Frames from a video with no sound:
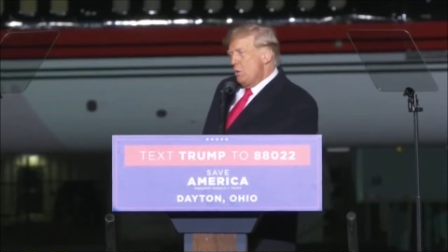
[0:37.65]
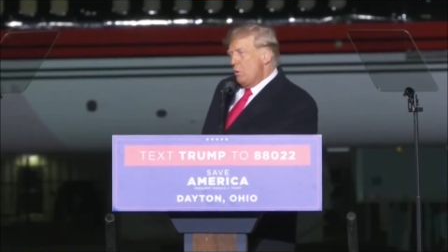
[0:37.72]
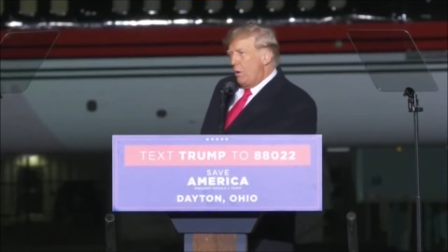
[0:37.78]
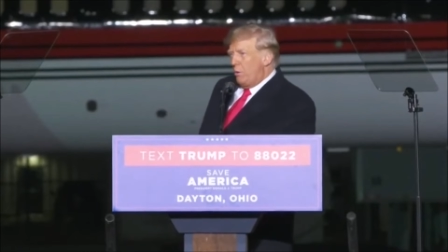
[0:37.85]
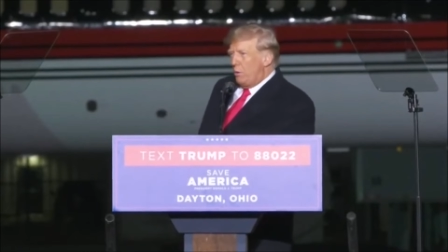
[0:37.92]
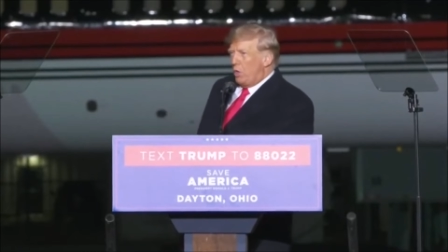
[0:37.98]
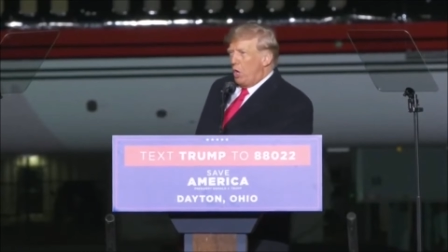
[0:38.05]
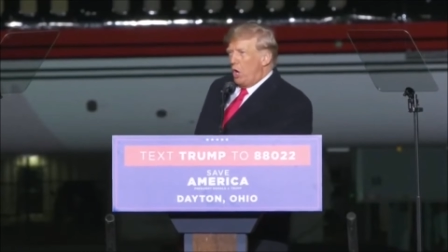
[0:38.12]

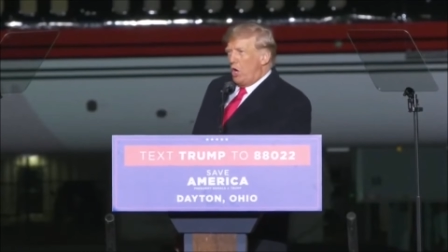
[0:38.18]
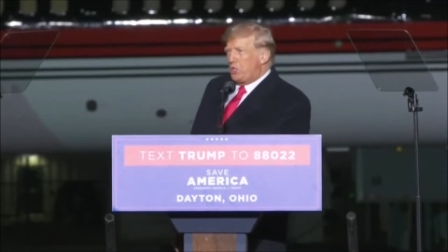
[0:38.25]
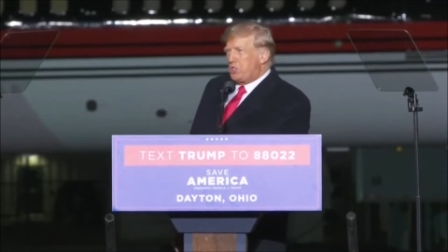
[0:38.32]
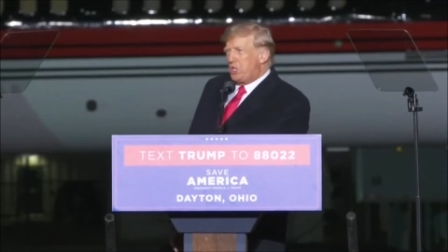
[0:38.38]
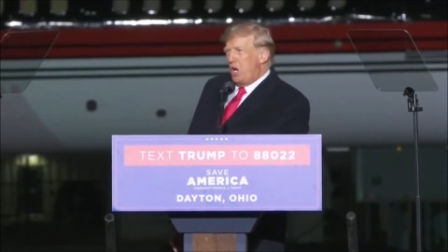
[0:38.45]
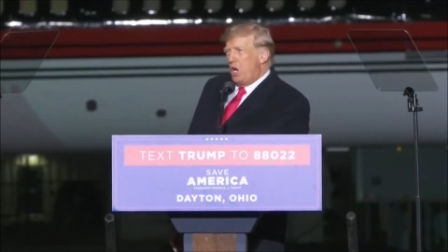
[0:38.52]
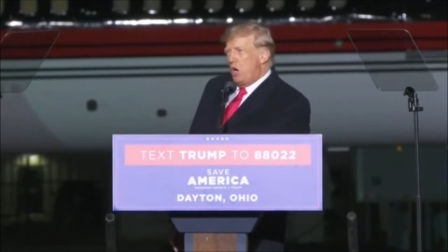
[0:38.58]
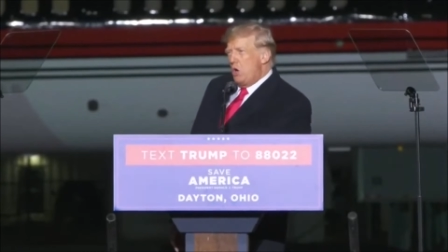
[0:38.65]
We will
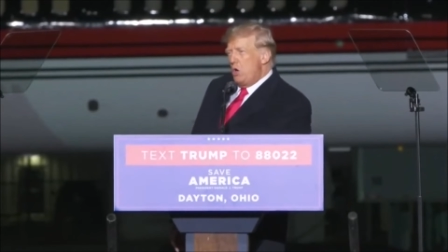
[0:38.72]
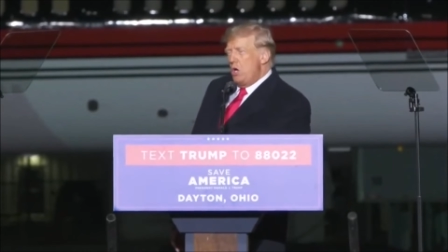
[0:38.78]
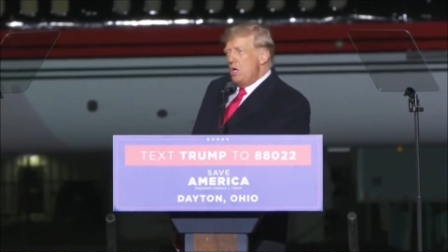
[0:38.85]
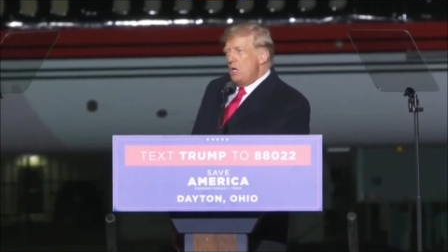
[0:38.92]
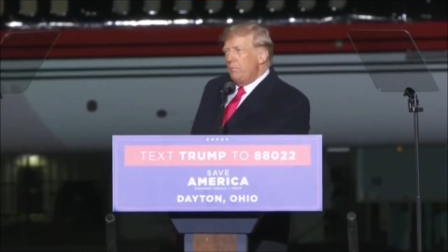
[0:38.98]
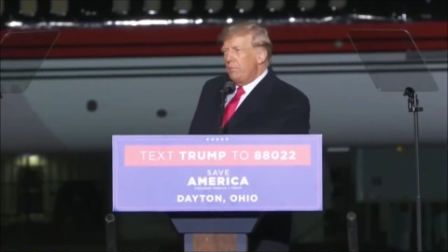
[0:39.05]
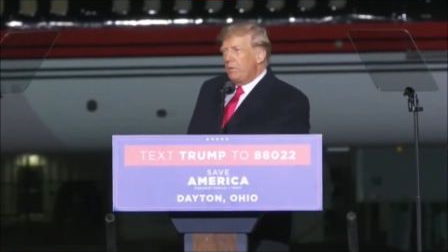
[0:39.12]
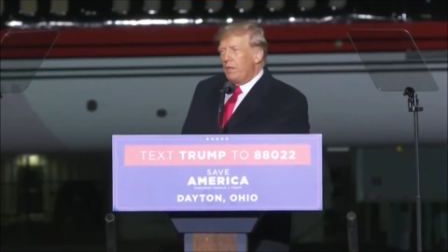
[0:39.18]
also,
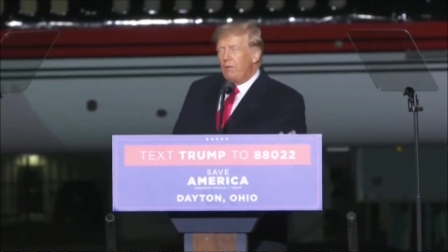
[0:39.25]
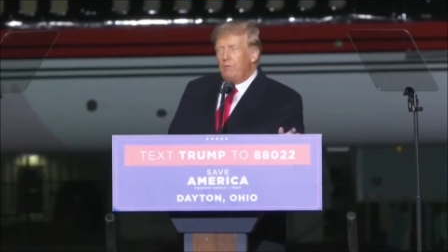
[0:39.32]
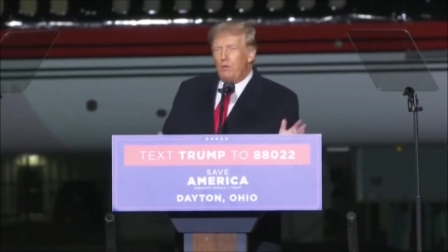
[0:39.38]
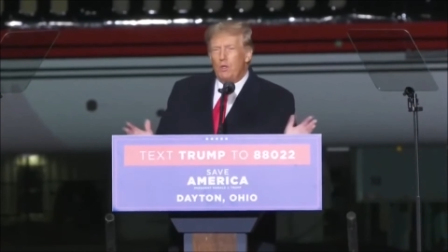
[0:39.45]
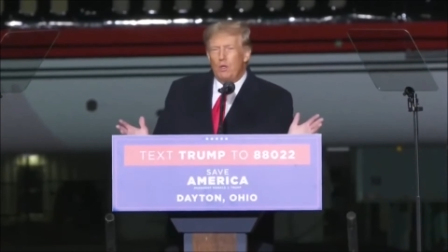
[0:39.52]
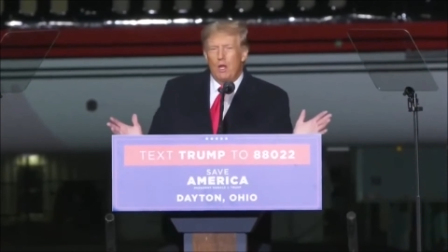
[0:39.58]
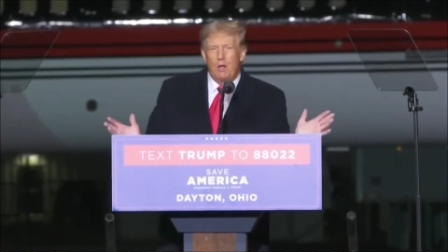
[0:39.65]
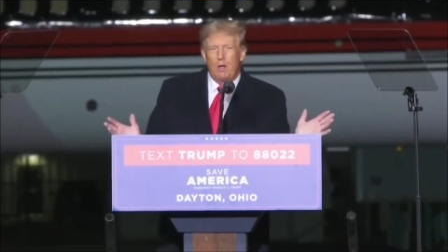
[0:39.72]
if
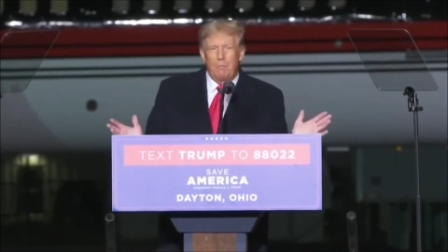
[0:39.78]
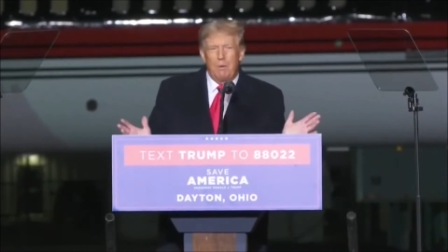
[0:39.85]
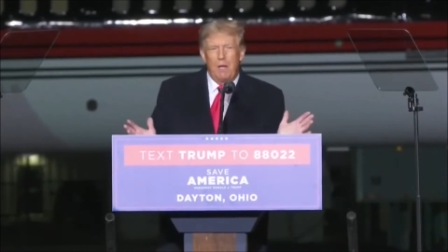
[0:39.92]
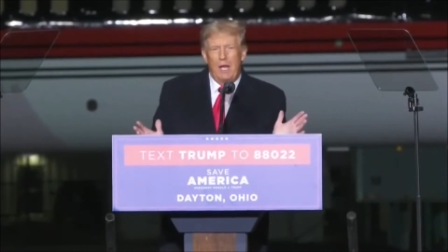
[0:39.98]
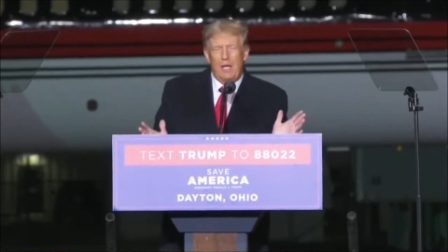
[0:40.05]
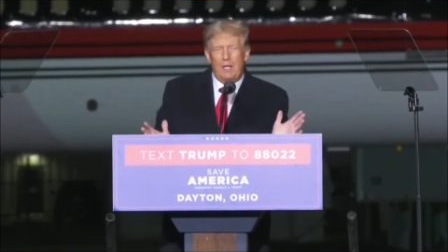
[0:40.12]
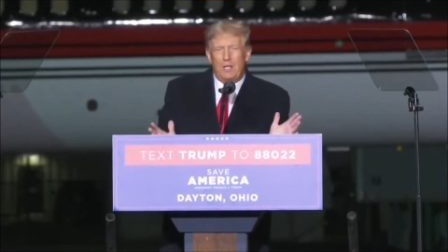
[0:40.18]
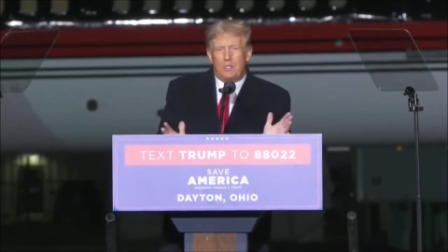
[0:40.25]
you don't
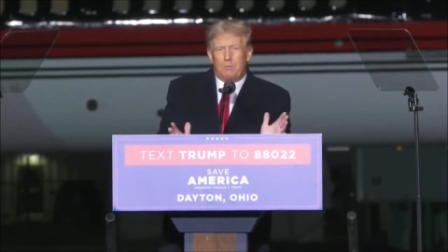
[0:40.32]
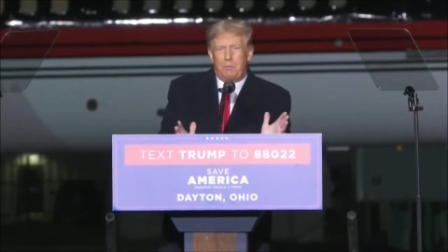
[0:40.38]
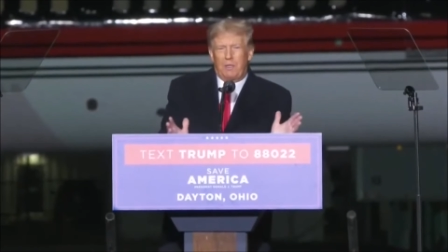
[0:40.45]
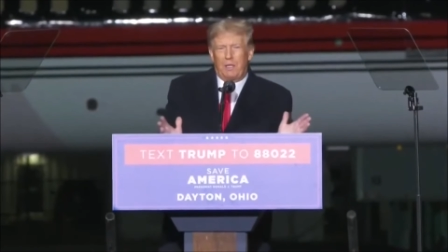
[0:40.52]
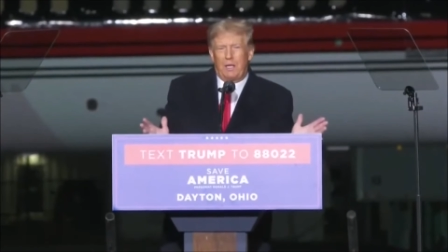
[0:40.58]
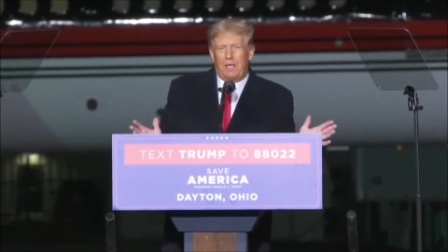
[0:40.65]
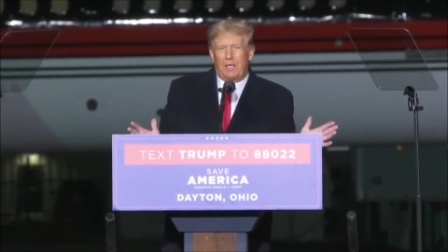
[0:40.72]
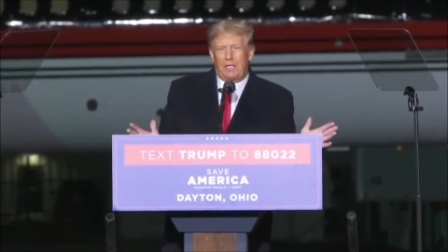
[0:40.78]
mind, it's
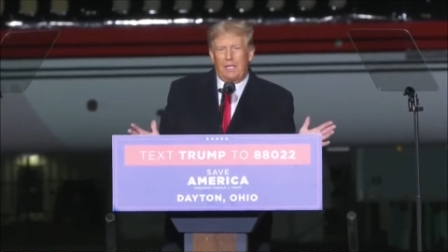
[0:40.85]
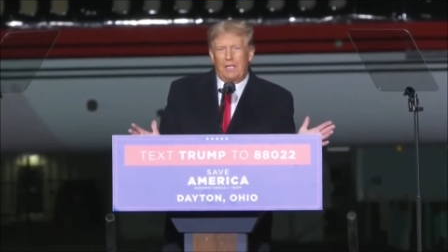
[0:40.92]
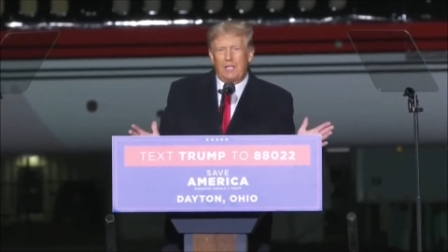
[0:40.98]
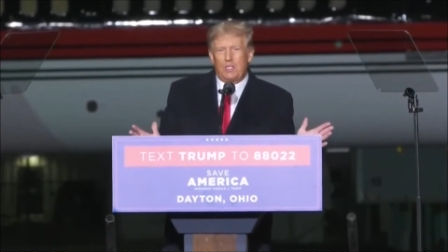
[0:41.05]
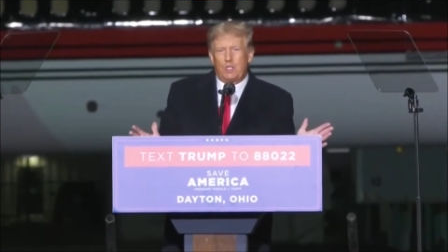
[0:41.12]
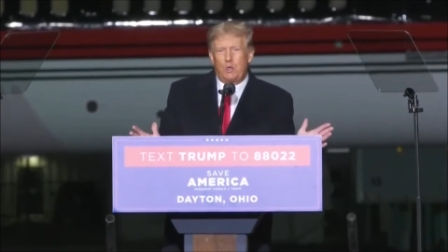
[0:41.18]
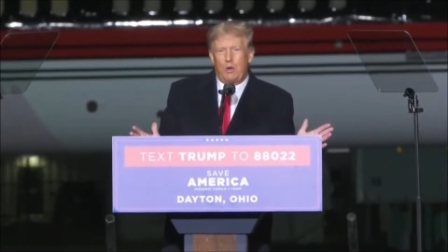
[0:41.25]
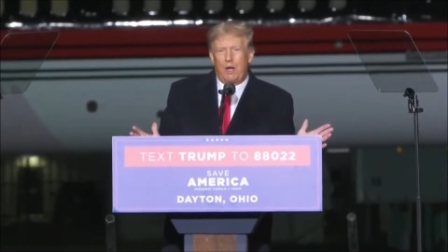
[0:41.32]
politically
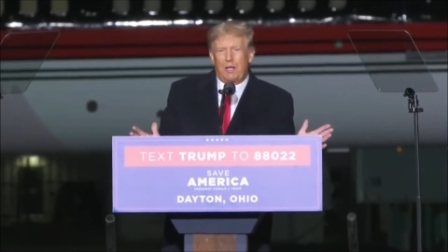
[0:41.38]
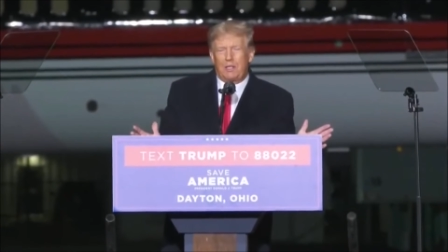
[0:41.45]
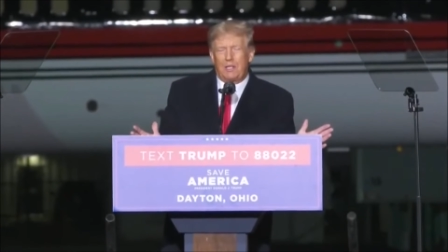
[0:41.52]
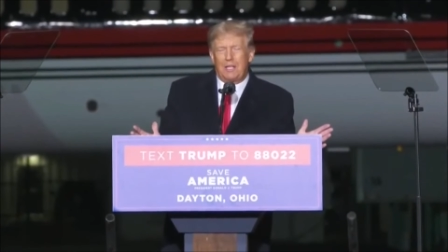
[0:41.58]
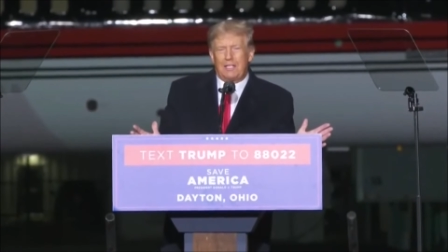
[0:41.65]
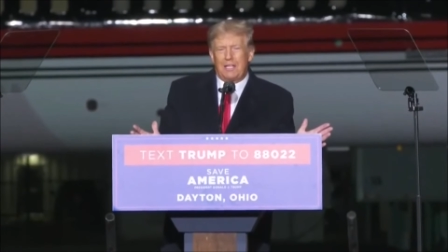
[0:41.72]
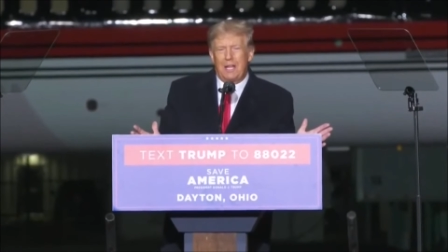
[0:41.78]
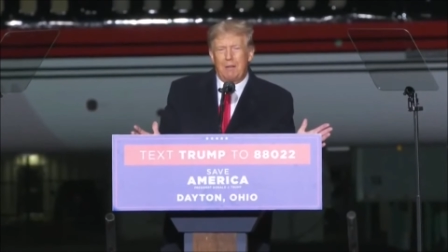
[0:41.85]
incorrect,
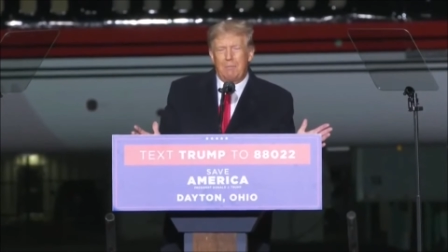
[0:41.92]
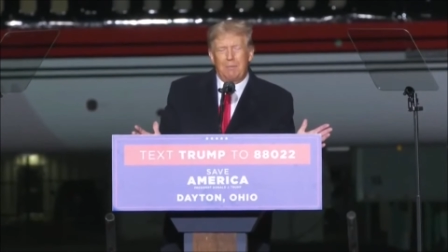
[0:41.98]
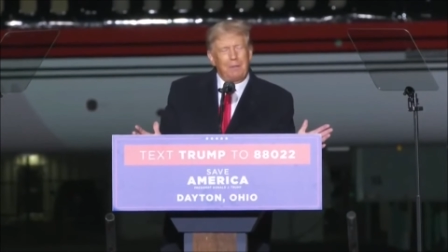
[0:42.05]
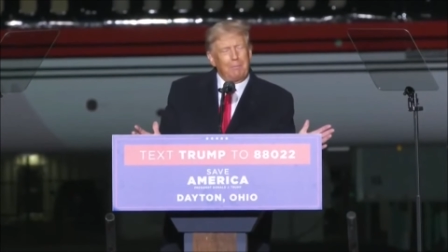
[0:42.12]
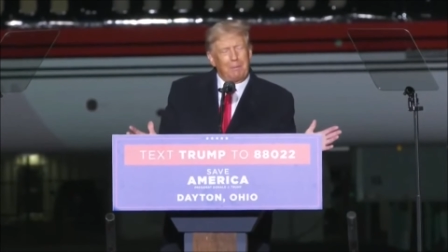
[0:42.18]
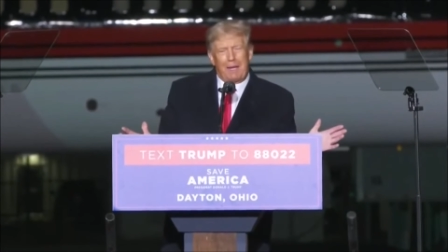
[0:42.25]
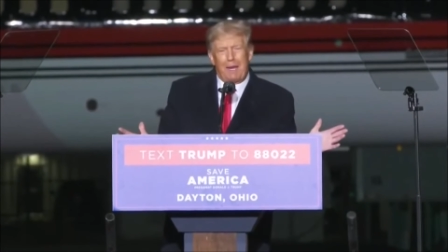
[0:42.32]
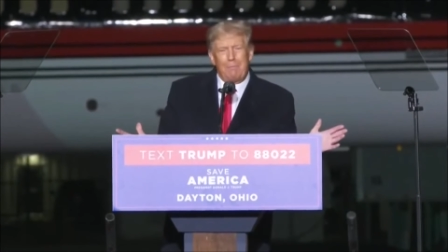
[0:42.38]
they tell
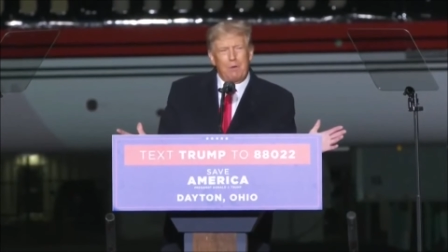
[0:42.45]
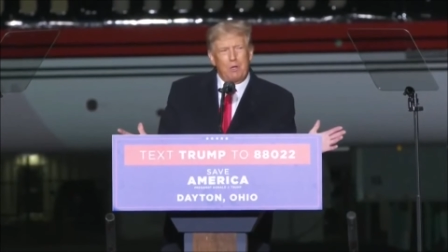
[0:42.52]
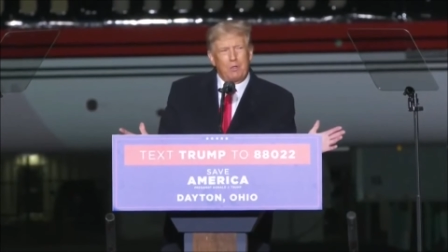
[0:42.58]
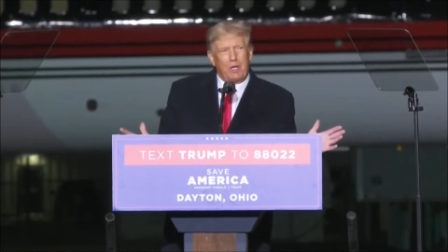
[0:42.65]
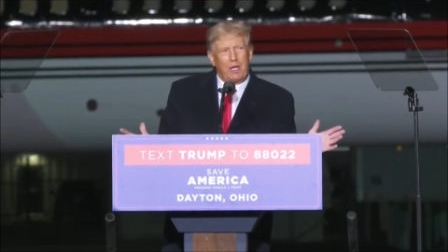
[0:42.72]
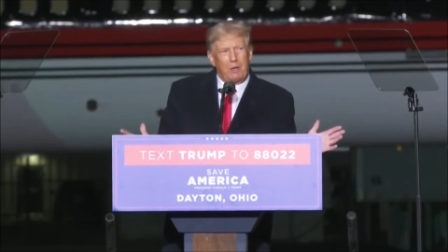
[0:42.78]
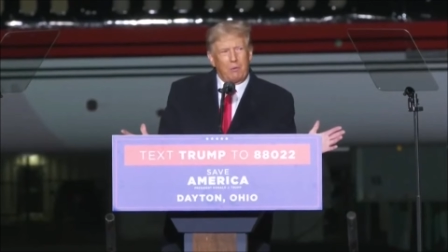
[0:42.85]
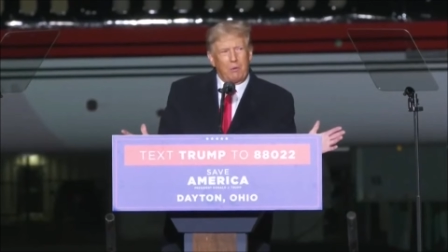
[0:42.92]
me, but I'm
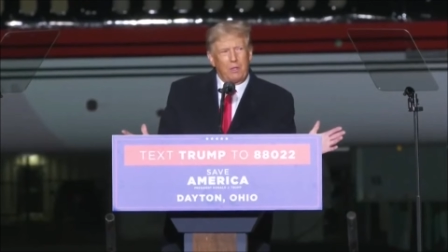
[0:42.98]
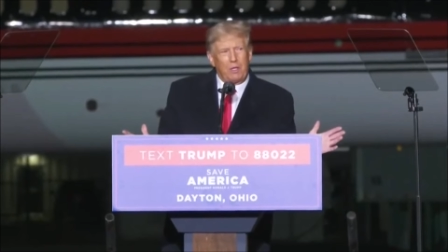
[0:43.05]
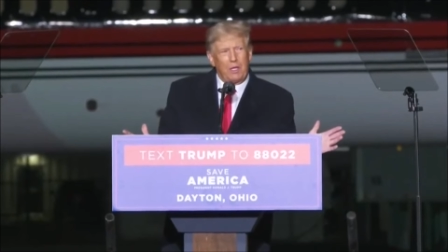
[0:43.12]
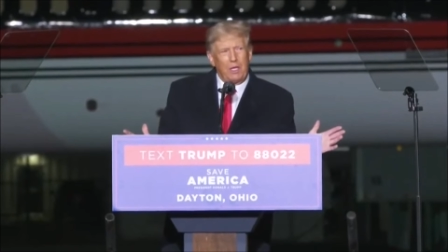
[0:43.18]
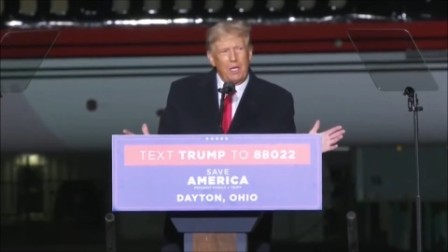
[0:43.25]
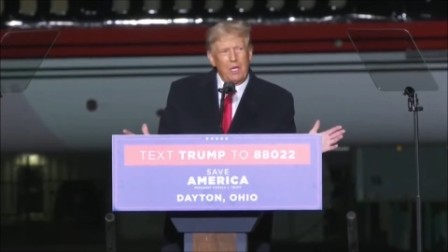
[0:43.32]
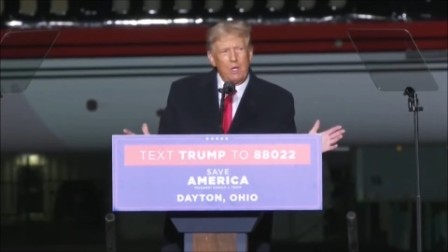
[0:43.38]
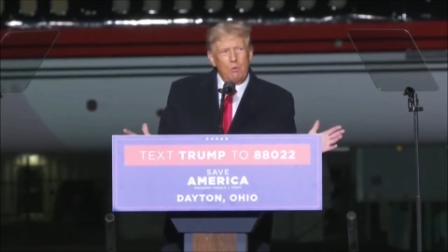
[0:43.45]
okay with it.